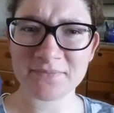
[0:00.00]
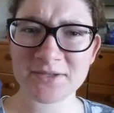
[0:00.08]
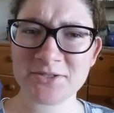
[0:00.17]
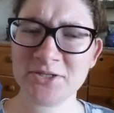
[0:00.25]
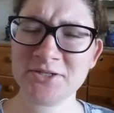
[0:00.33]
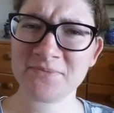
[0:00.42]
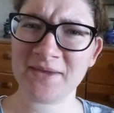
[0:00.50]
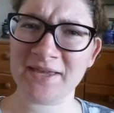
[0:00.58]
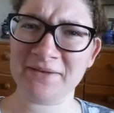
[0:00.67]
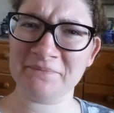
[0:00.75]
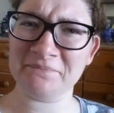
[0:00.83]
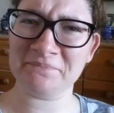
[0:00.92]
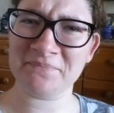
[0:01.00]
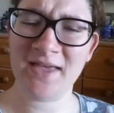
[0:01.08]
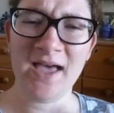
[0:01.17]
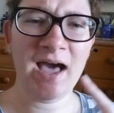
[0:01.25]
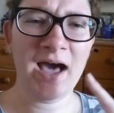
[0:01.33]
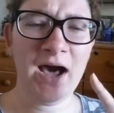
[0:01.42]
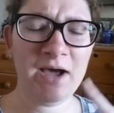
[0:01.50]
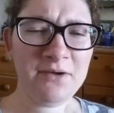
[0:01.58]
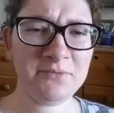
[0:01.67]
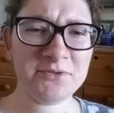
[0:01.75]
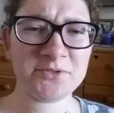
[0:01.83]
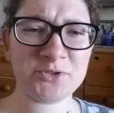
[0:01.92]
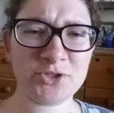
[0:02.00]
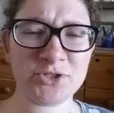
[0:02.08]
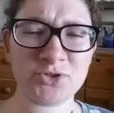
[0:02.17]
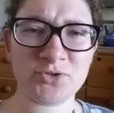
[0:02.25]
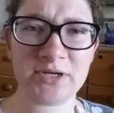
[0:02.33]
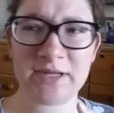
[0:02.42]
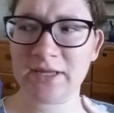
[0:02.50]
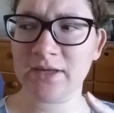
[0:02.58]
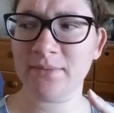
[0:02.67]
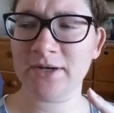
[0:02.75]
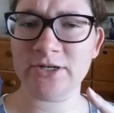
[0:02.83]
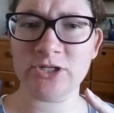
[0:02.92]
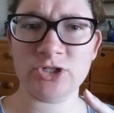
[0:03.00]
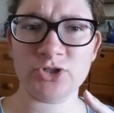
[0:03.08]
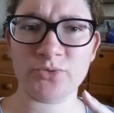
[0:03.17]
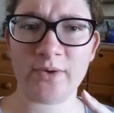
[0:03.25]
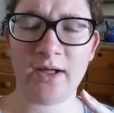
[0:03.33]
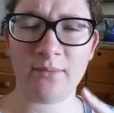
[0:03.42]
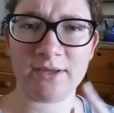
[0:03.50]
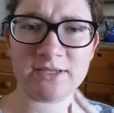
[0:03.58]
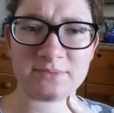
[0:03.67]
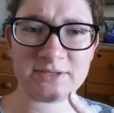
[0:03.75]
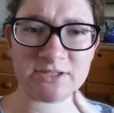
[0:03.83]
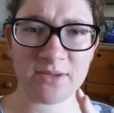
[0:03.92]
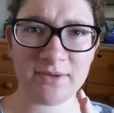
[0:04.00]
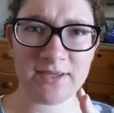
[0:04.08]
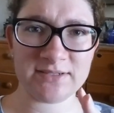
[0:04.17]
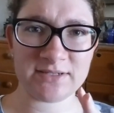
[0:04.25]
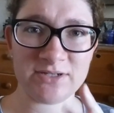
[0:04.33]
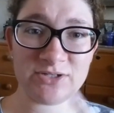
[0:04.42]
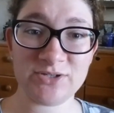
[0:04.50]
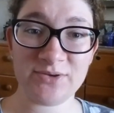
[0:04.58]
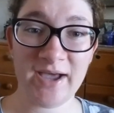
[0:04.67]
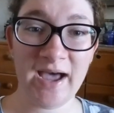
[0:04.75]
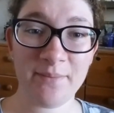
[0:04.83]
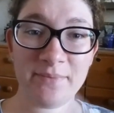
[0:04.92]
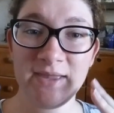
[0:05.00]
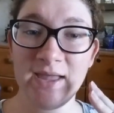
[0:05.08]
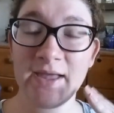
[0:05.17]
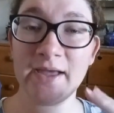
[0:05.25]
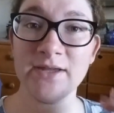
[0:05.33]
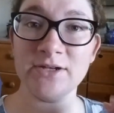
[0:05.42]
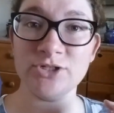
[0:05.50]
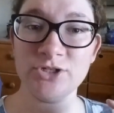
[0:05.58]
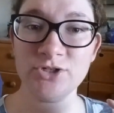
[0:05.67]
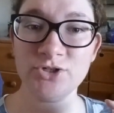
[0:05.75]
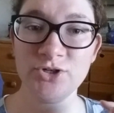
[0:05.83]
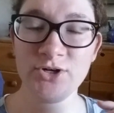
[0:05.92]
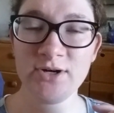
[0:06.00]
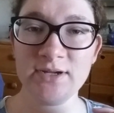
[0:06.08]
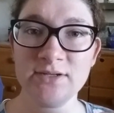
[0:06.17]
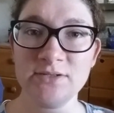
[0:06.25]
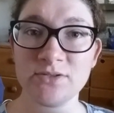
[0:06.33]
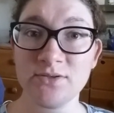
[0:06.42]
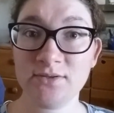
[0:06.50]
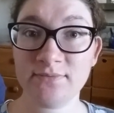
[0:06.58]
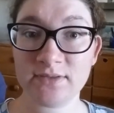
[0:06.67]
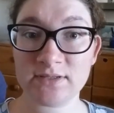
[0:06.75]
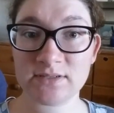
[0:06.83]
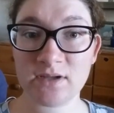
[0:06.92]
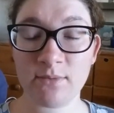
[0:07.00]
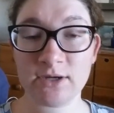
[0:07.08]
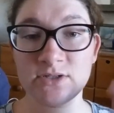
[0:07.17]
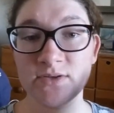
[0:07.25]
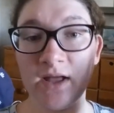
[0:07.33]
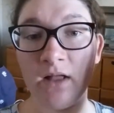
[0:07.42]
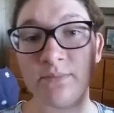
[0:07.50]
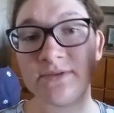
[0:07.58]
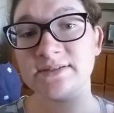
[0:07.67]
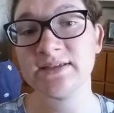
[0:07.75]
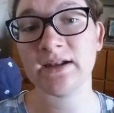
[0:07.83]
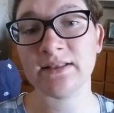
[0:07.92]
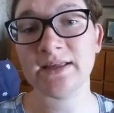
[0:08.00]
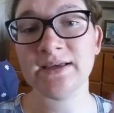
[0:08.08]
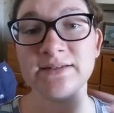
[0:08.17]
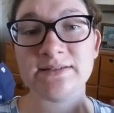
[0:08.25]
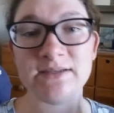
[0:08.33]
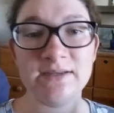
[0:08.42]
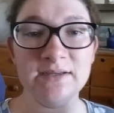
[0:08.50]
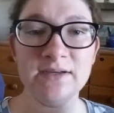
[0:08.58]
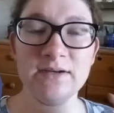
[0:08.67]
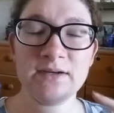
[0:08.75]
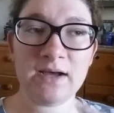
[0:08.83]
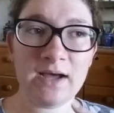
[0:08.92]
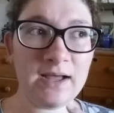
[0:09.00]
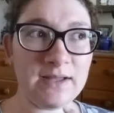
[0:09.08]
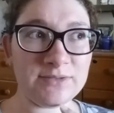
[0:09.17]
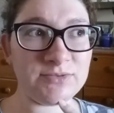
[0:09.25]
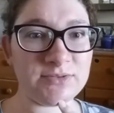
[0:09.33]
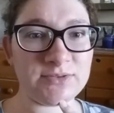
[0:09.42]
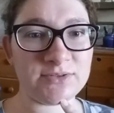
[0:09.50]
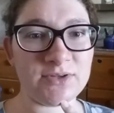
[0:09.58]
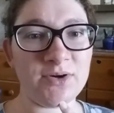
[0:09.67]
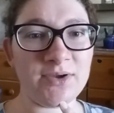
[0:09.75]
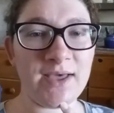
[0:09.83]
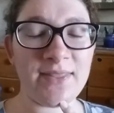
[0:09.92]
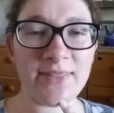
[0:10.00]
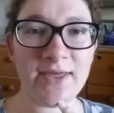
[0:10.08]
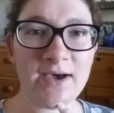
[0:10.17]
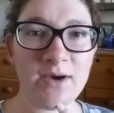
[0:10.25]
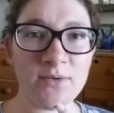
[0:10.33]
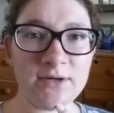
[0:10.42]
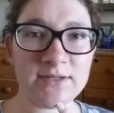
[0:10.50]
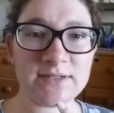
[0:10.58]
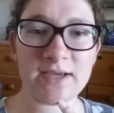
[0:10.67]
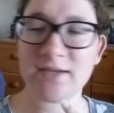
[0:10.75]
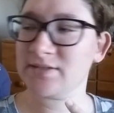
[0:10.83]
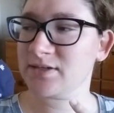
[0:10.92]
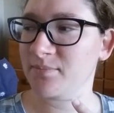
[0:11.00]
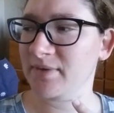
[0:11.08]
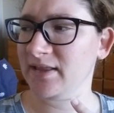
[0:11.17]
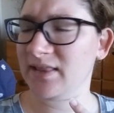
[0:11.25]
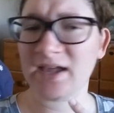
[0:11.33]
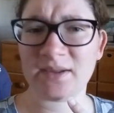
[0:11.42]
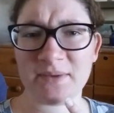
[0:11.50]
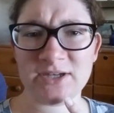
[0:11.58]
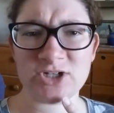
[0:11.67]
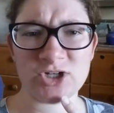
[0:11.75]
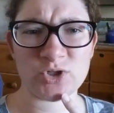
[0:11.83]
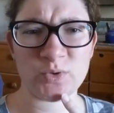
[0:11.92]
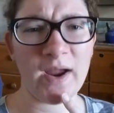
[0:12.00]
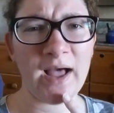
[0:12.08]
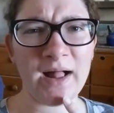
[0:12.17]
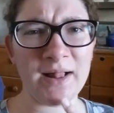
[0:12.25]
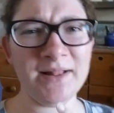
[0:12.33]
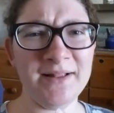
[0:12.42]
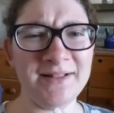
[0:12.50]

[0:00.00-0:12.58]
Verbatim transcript: Excuse me. I was just drinking a bit of ginger ale because my stomach isn't too happy, and ginger is good for the stomach to help settle it. So yeah, that one tasted a bit like my ginger ale.